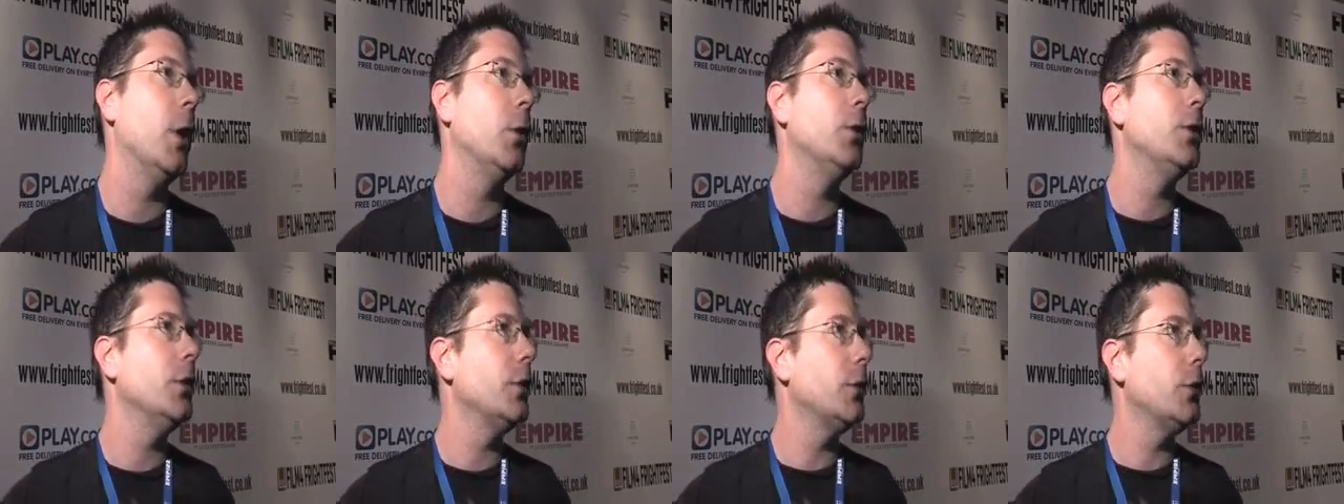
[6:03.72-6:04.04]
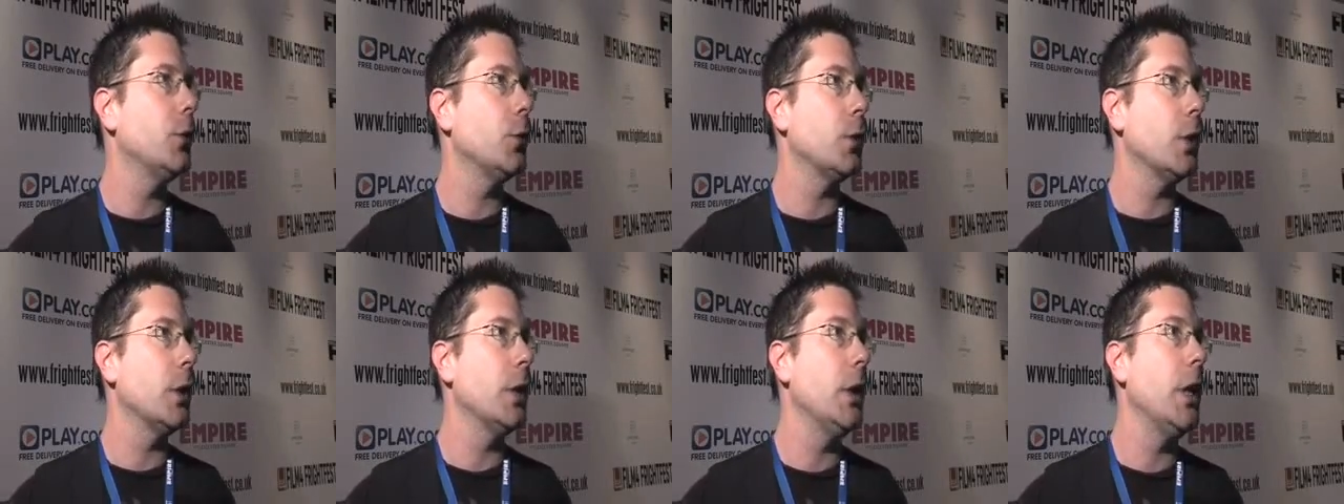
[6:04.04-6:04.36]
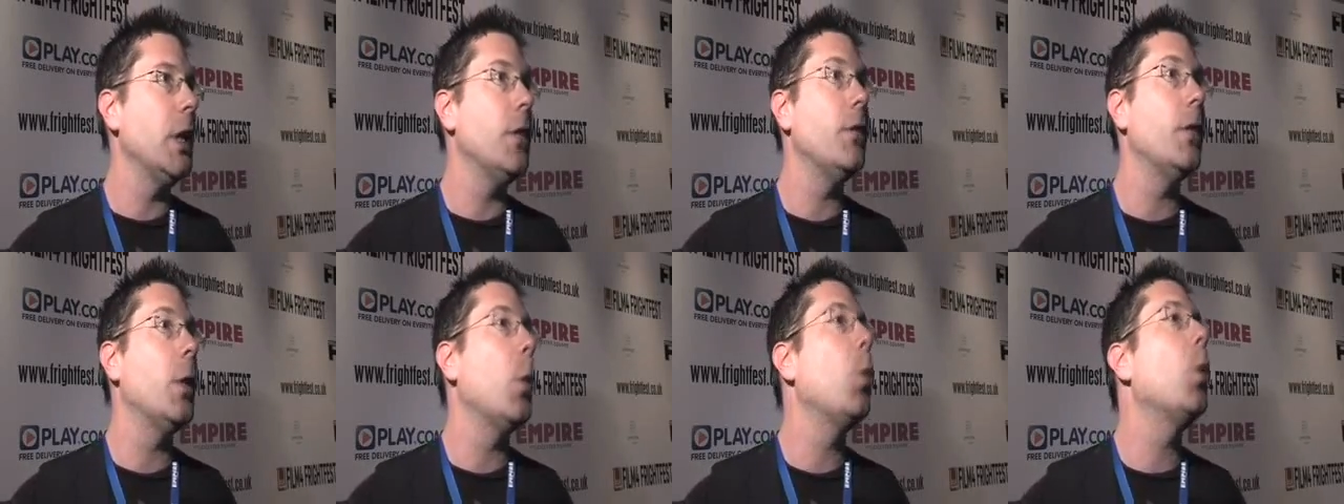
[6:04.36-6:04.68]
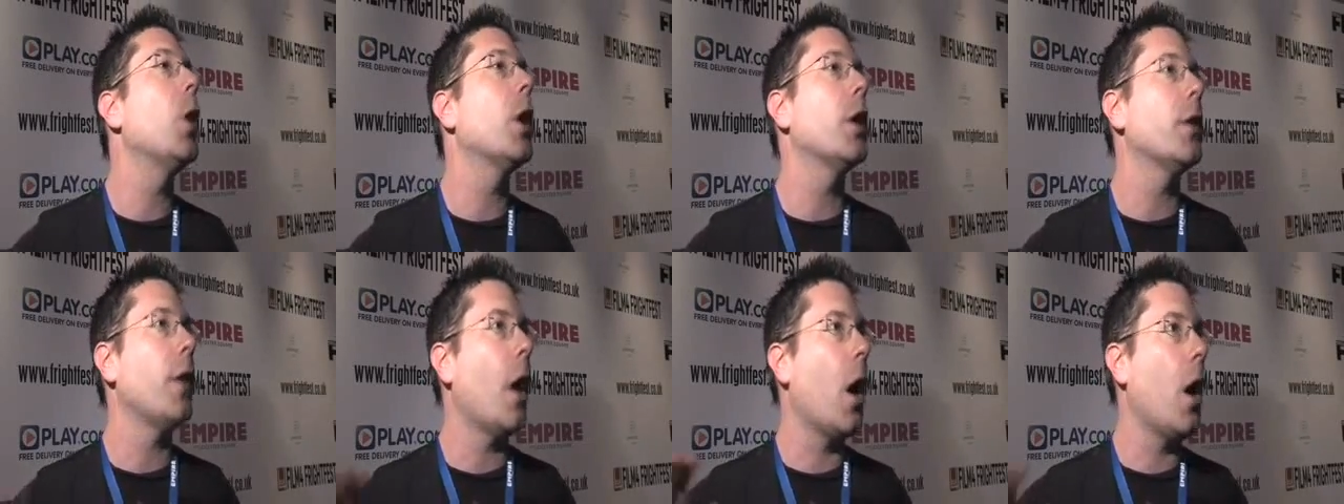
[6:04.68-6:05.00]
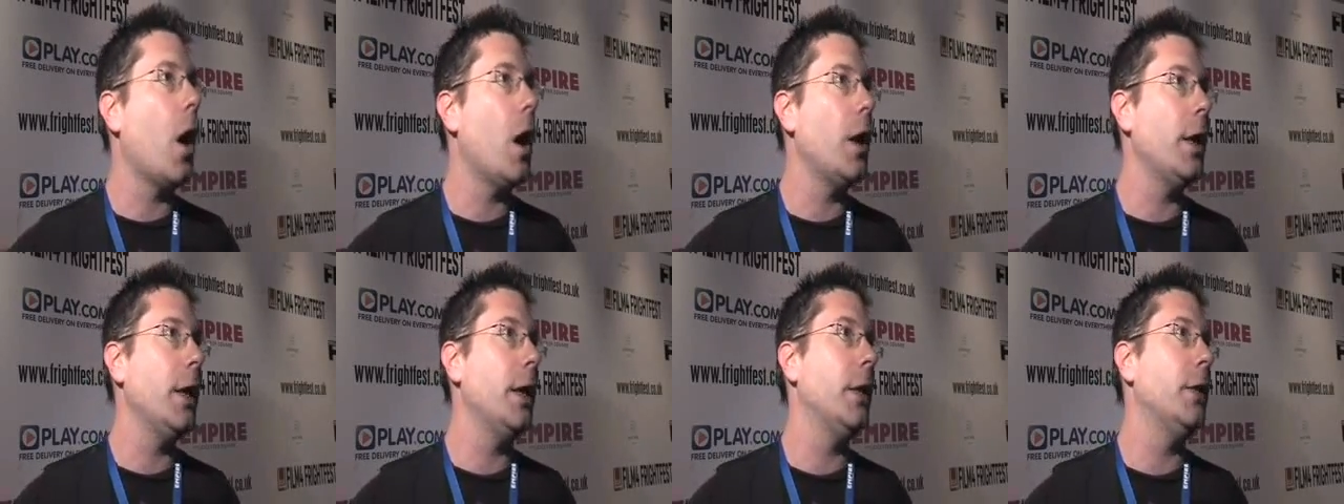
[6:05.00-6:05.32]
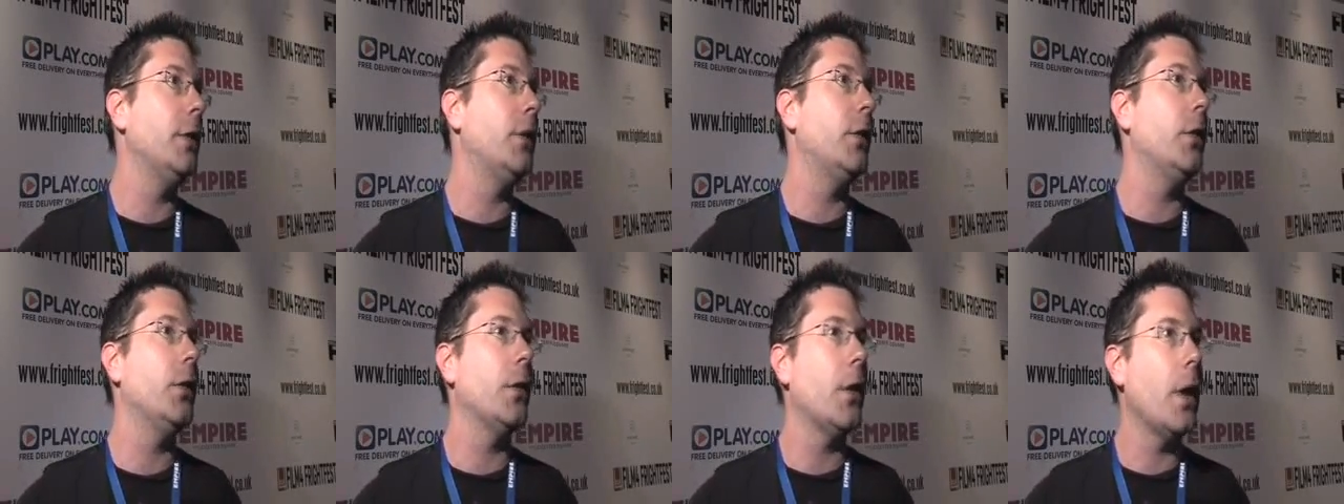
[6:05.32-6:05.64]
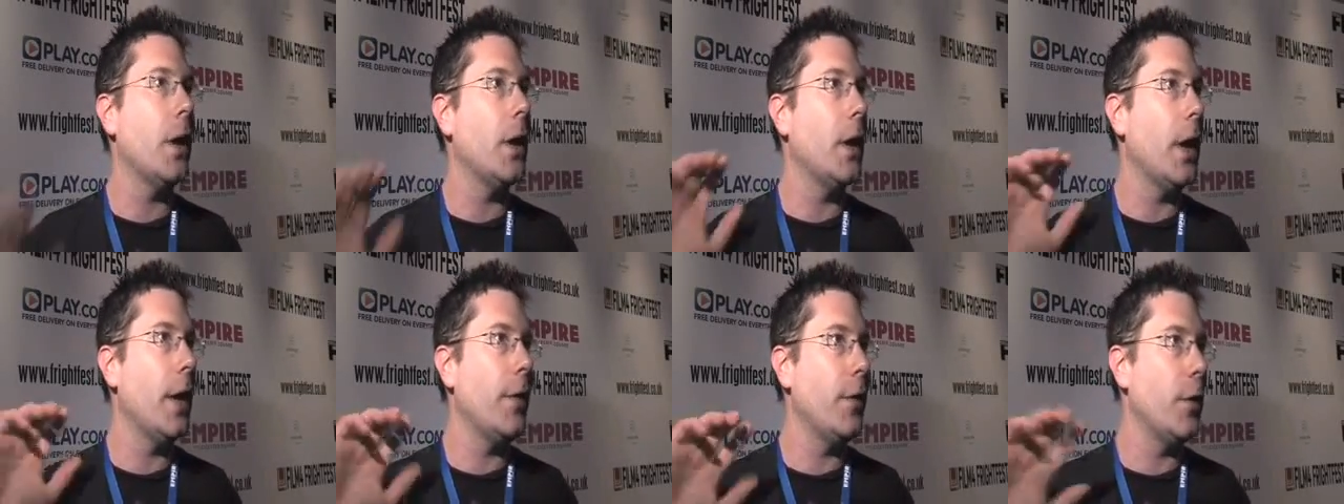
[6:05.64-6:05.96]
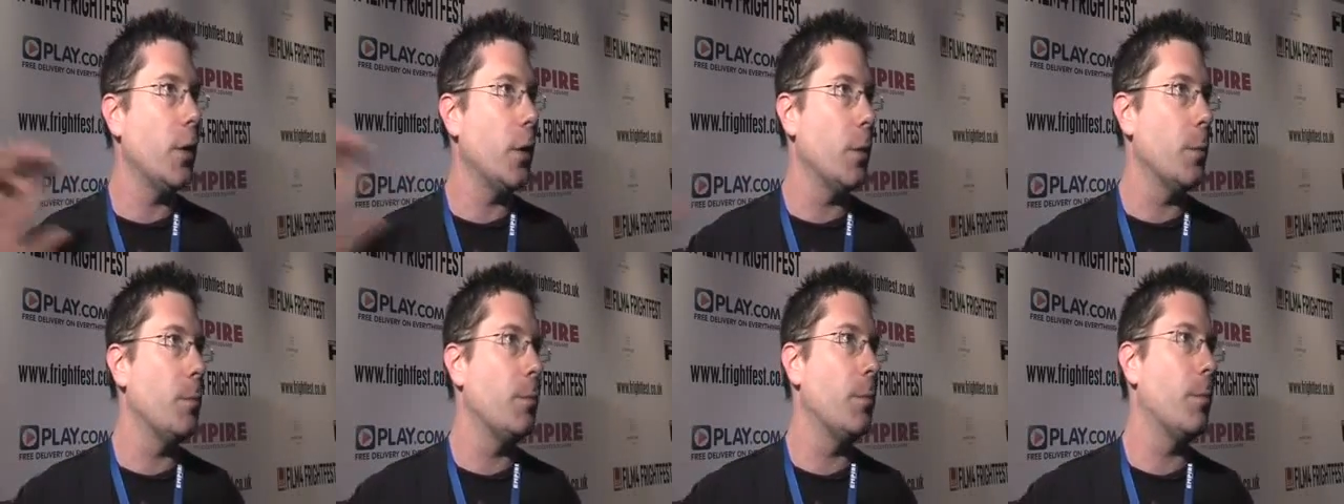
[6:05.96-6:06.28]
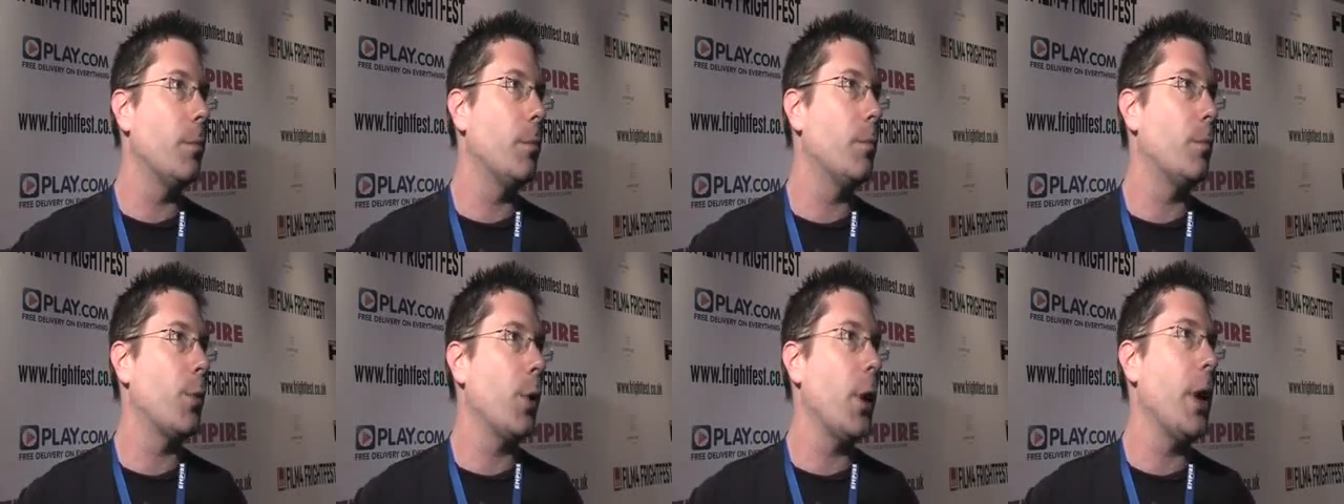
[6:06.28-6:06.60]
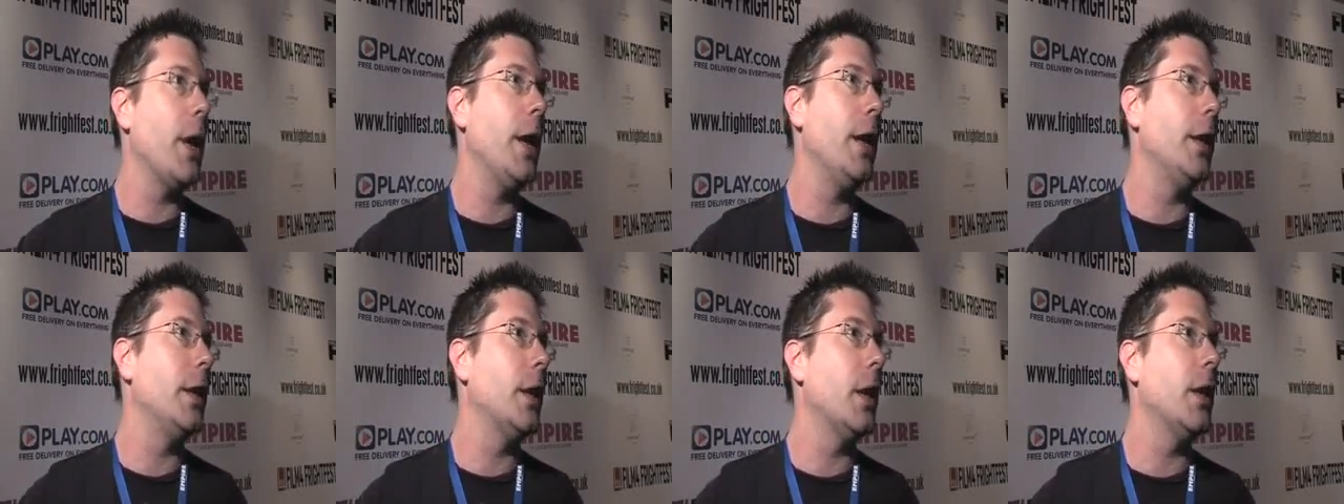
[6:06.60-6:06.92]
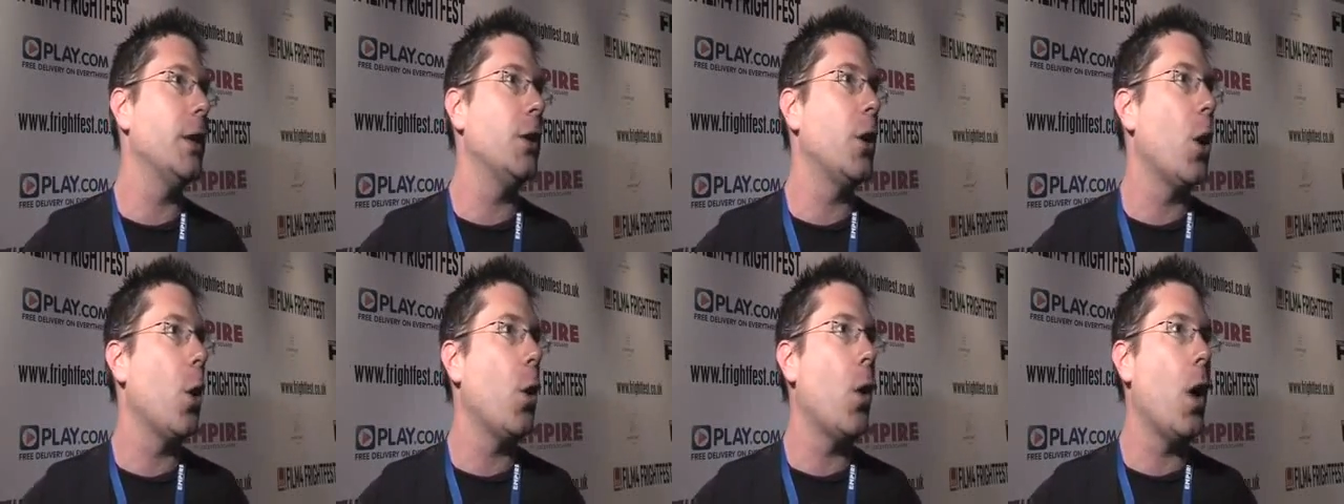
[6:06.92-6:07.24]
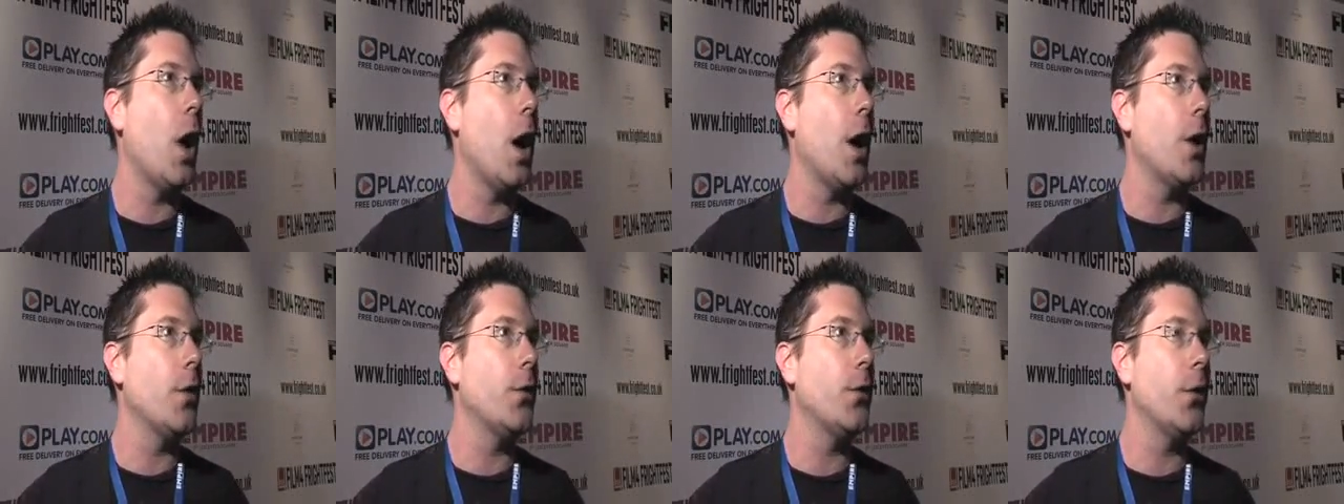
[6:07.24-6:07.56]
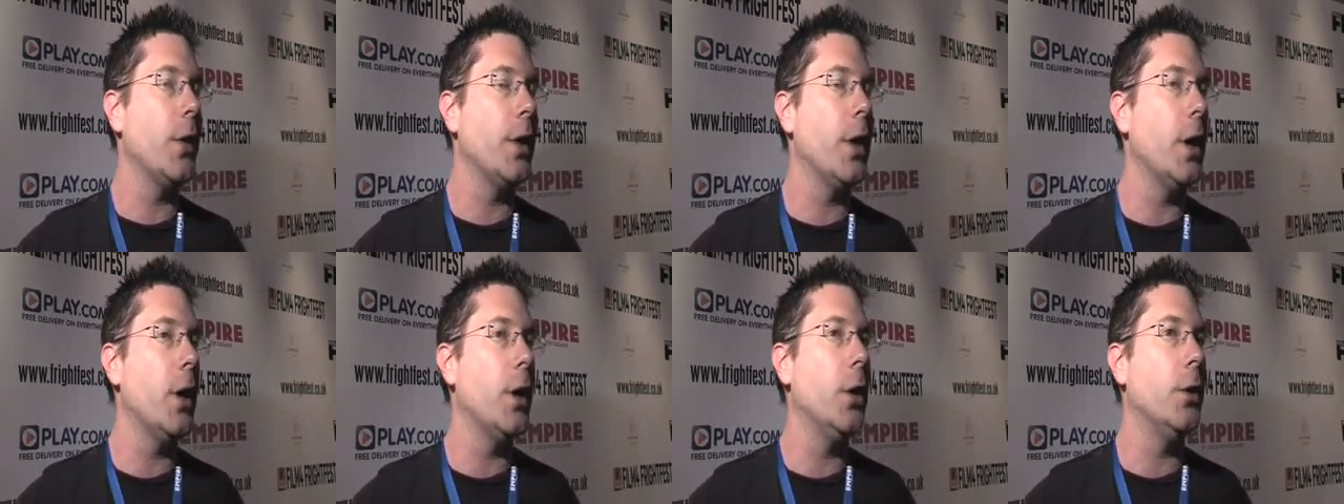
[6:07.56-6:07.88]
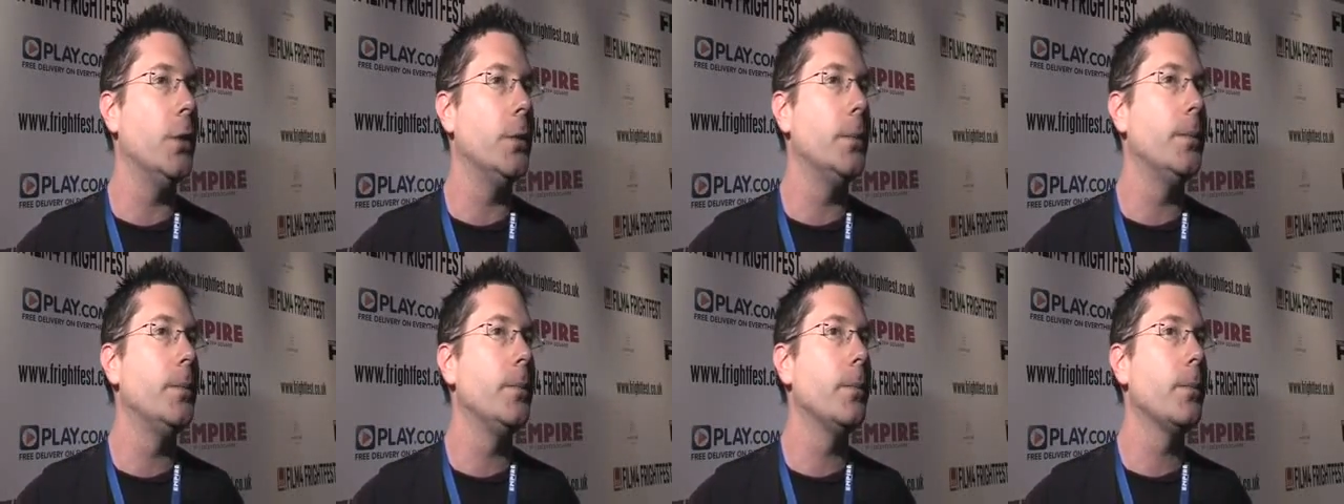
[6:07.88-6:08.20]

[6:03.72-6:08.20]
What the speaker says: just sort of leave it where the audience and their brain can go off and go,